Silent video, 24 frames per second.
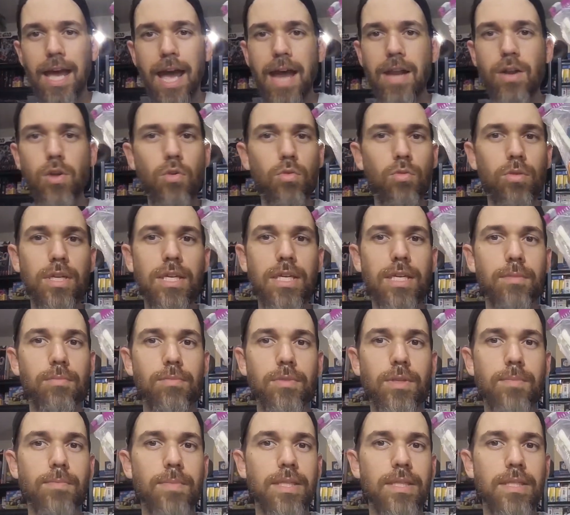I don't
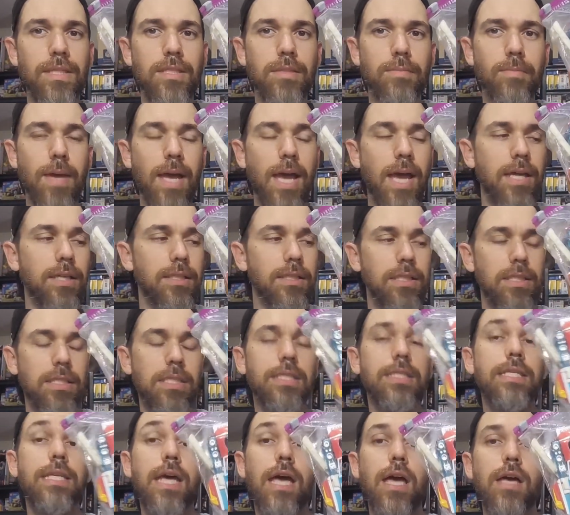keep them in these bags. This
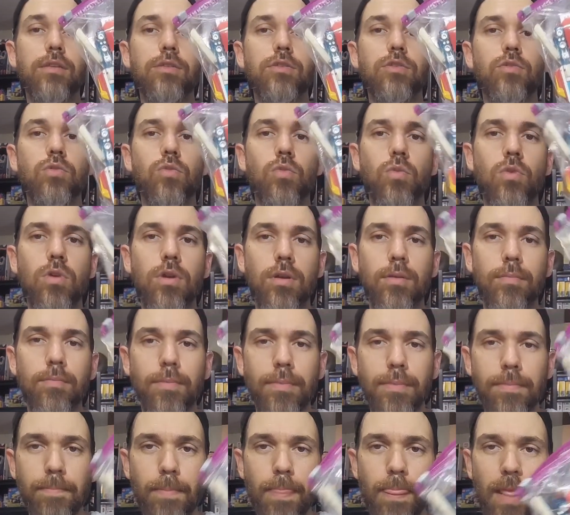is how I store them.
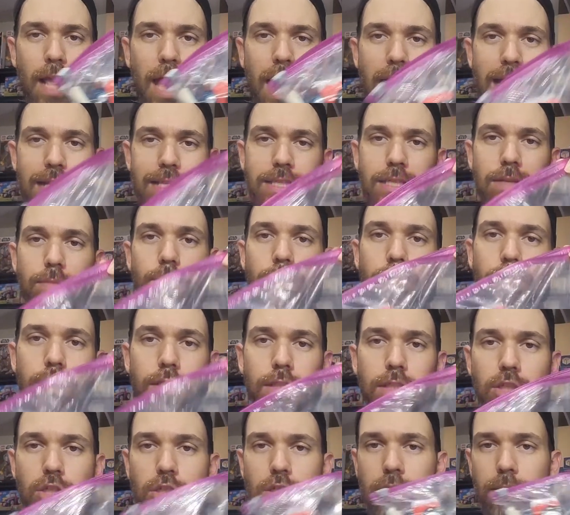I
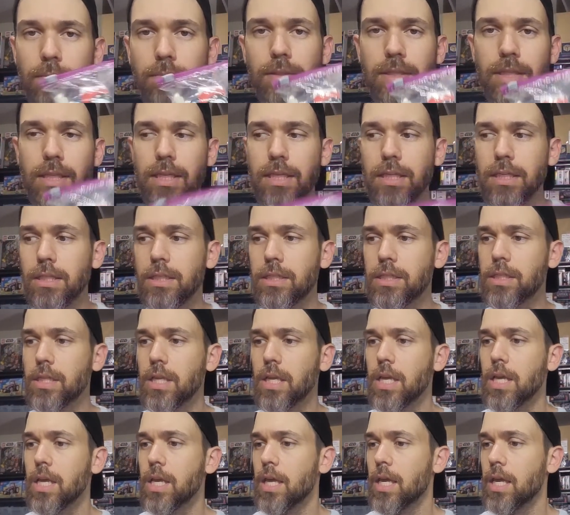typically ship things